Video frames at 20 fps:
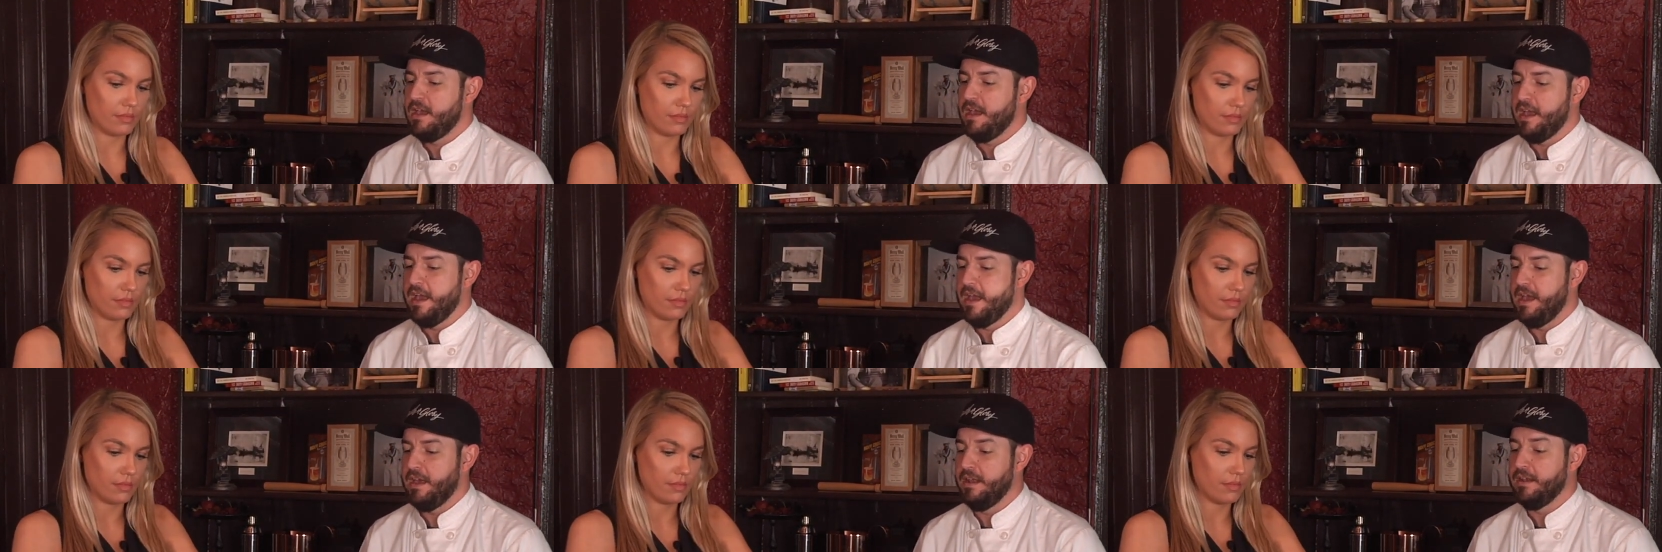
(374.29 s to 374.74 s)

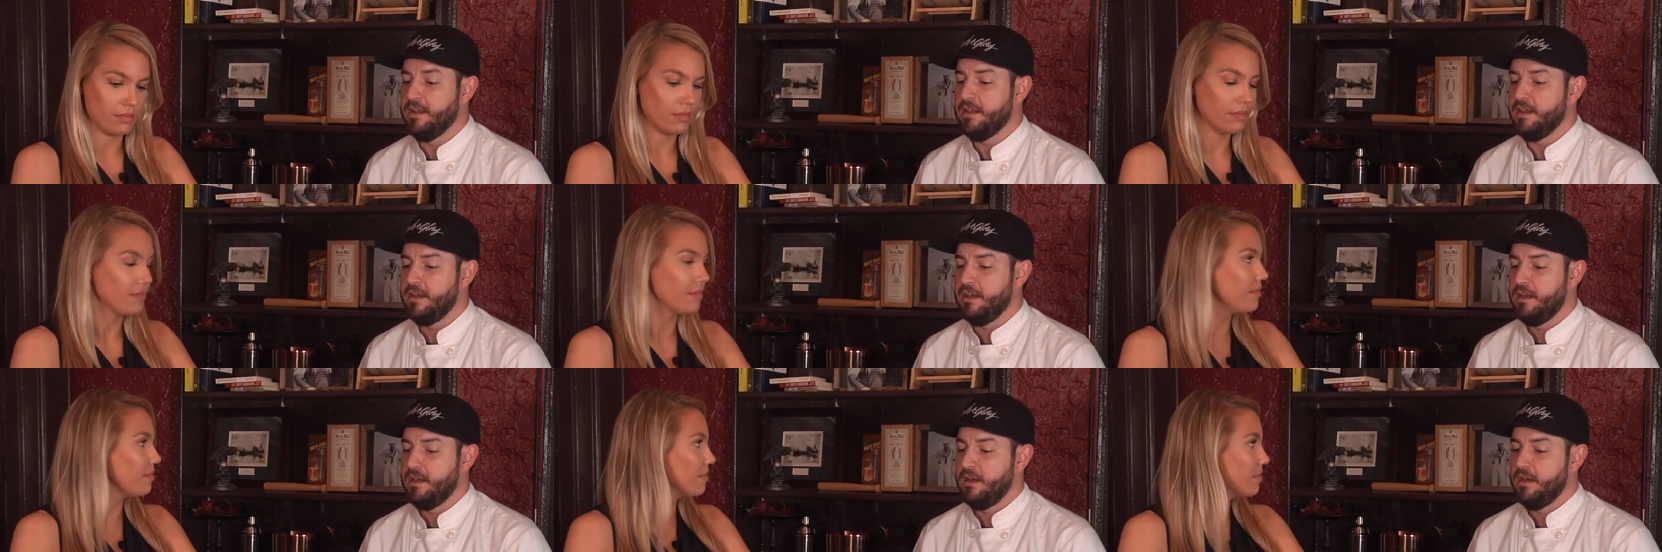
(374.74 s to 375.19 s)
Speaker 1: And
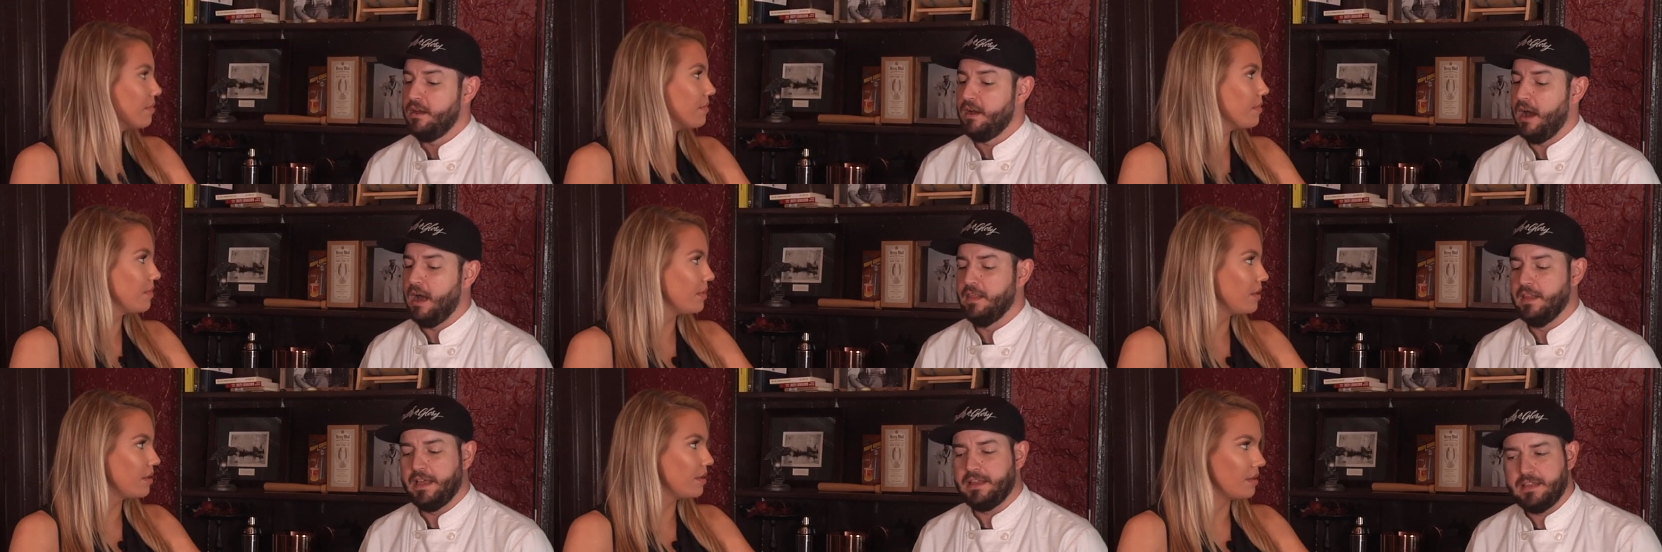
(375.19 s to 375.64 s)

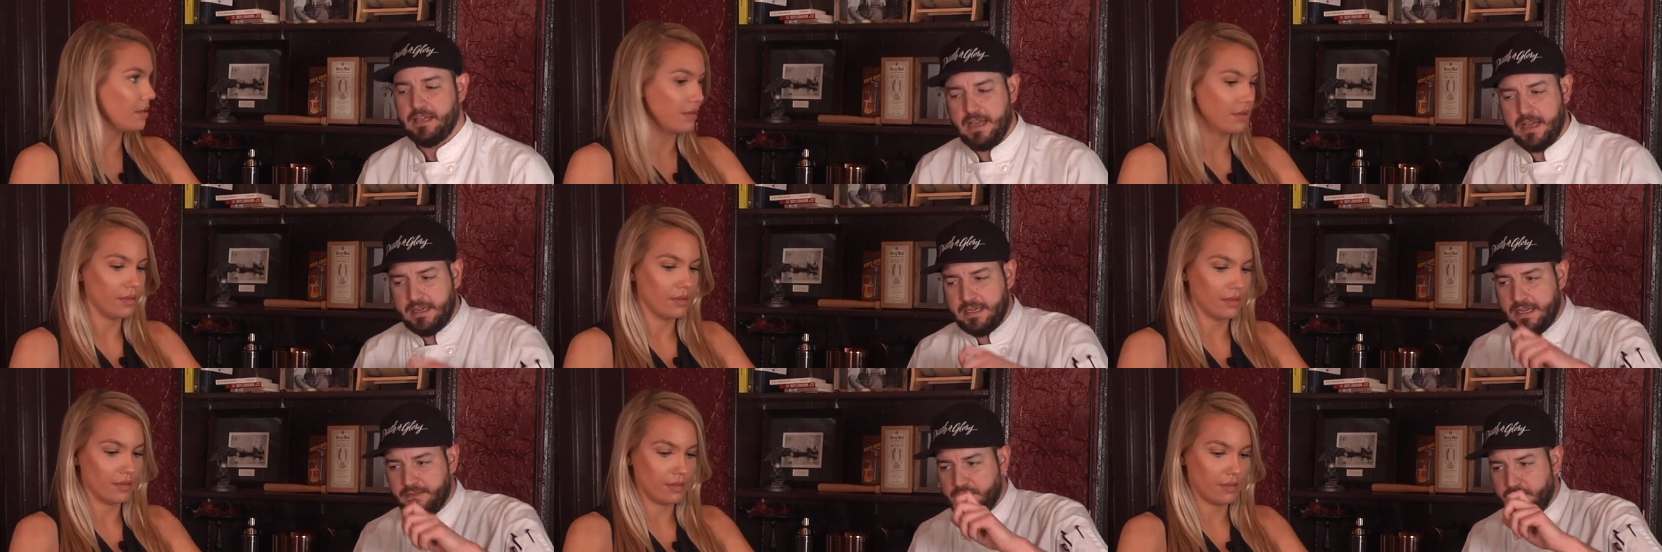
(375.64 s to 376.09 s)
I like the
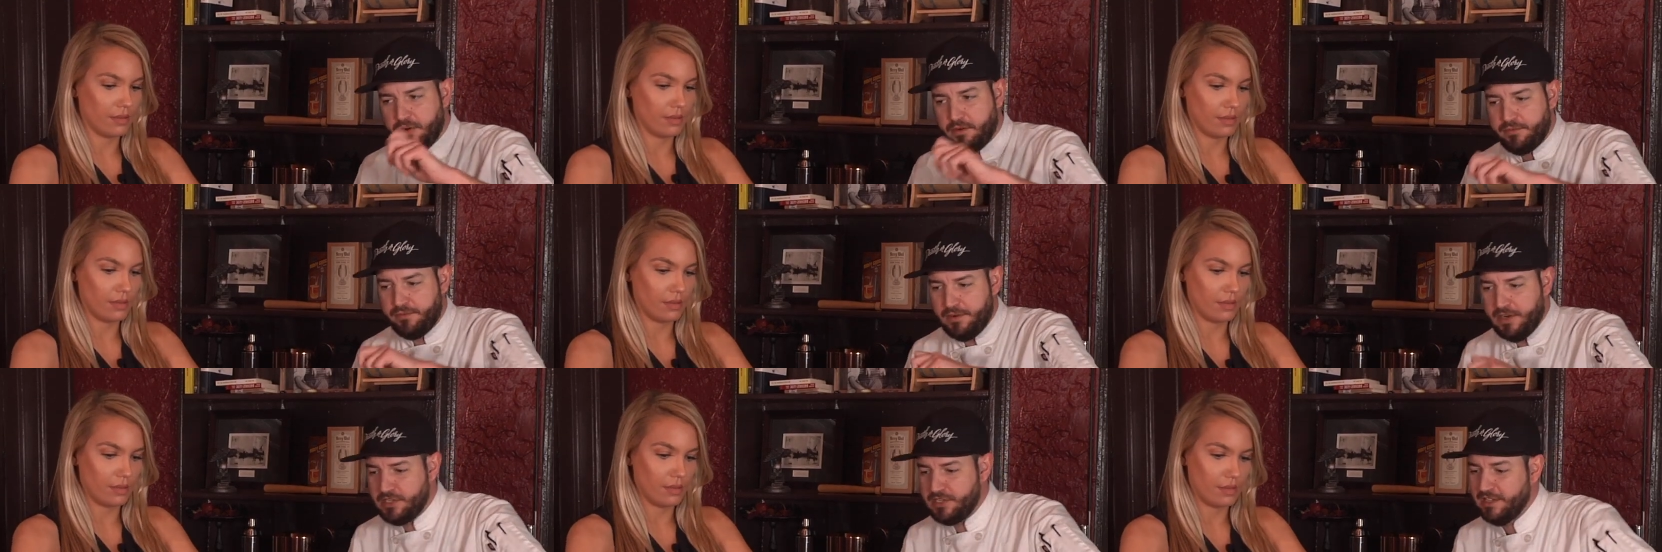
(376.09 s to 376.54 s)
idea of a little
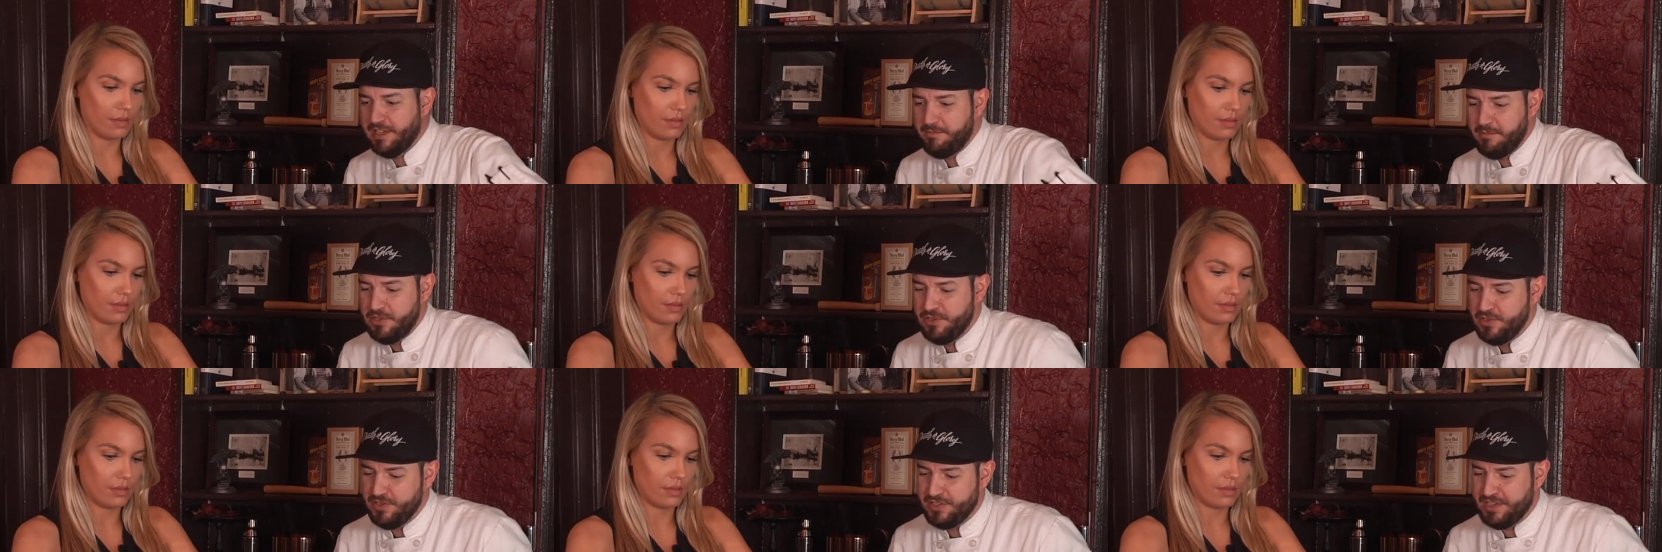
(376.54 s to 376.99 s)
fresh
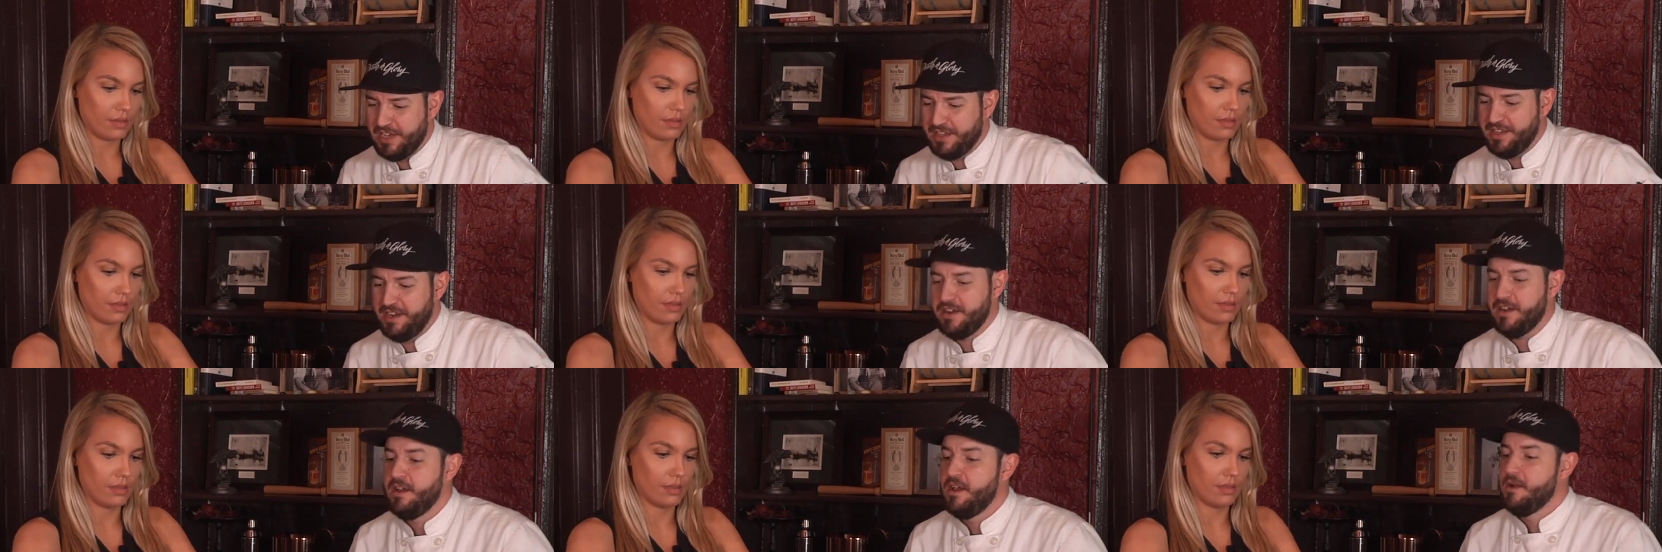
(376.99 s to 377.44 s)
lemon juice on
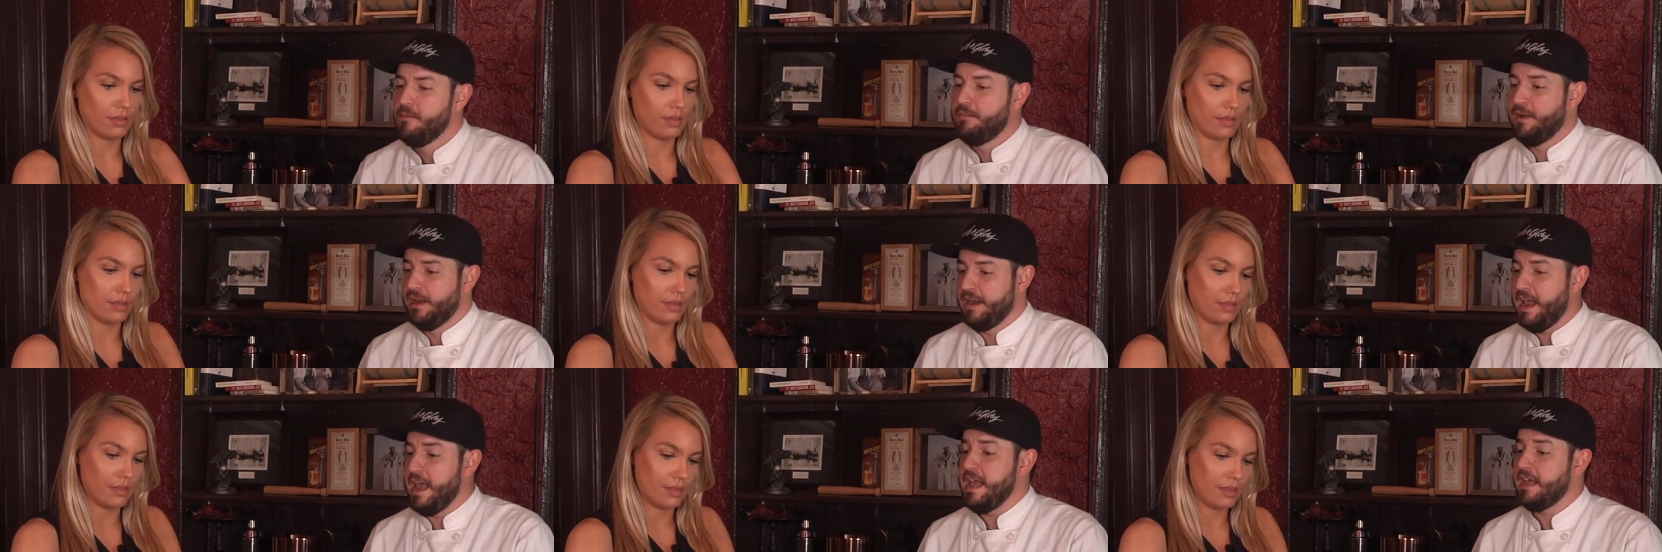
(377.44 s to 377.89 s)
there,
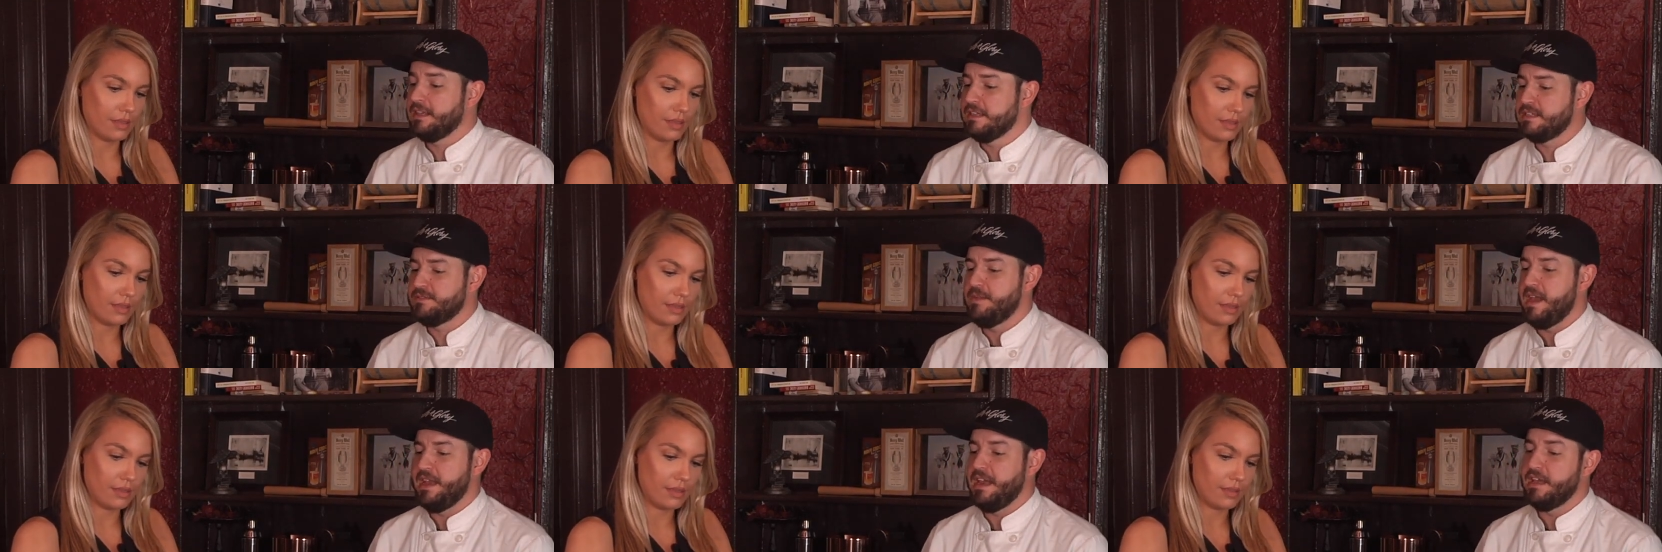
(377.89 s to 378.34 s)
but
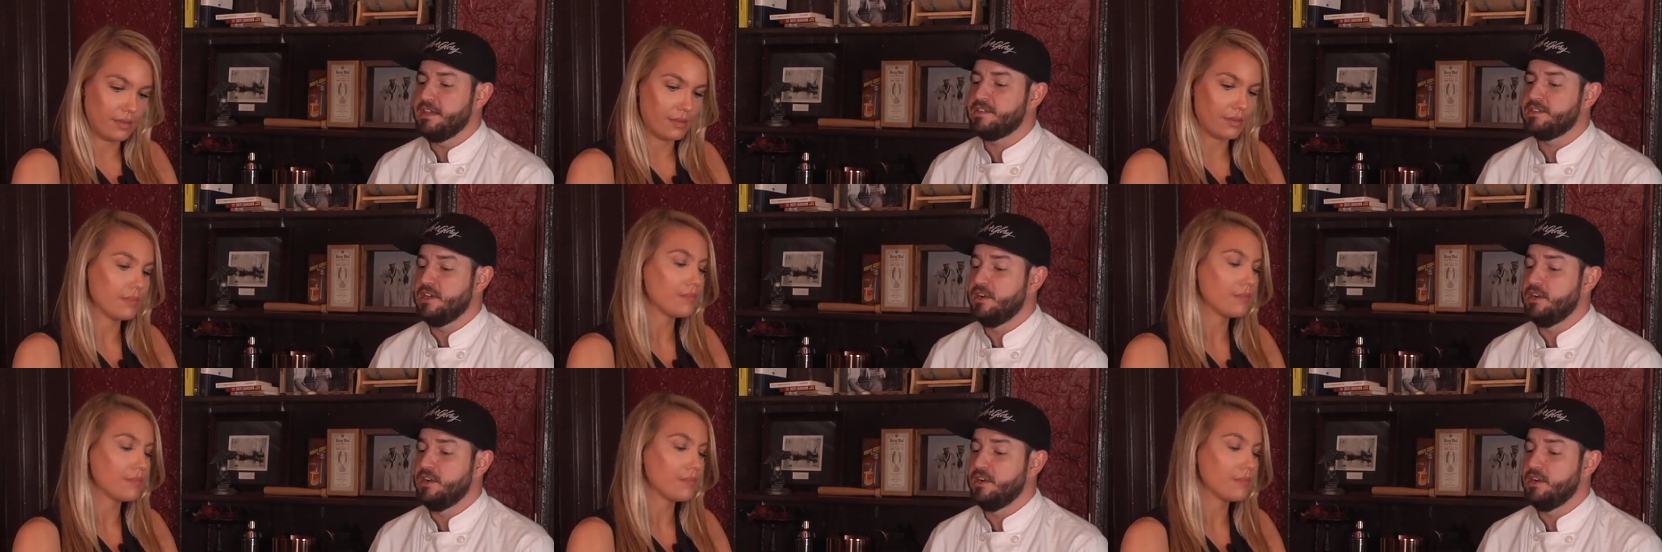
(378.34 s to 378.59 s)
eggless mayonnaise.